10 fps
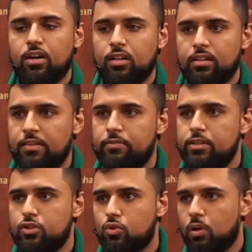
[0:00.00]

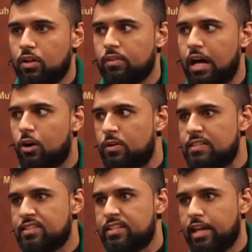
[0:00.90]
11, 12
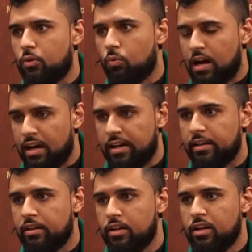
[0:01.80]
hours a day. Why?